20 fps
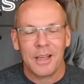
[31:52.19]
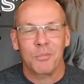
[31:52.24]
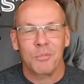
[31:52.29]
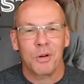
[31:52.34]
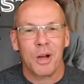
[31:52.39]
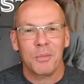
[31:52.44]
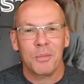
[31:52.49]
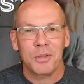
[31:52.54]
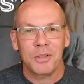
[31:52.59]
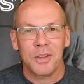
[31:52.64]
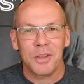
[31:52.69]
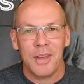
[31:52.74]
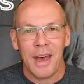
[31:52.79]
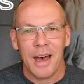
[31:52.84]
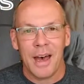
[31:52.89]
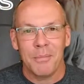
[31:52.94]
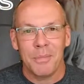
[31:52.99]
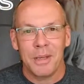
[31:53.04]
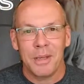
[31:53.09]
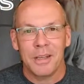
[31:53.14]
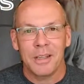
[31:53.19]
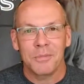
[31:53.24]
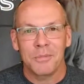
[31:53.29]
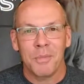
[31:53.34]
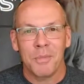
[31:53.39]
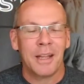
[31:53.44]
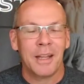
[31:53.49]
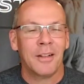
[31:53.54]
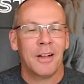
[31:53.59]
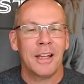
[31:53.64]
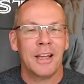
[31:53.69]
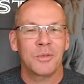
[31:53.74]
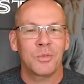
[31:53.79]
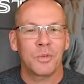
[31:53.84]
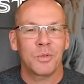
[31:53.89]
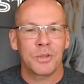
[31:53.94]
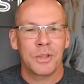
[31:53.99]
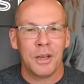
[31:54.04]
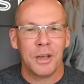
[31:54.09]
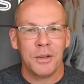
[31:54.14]
I can promise you that, because my
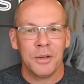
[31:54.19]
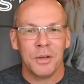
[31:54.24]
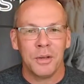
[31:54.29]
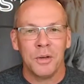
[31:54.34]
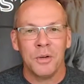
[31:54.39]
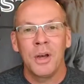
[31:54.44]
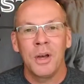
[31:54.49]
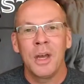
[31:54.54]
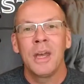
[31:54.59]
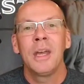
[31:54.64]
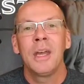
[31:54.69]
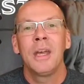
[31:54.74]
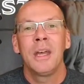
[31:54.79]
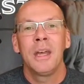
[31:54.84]
clients will tell you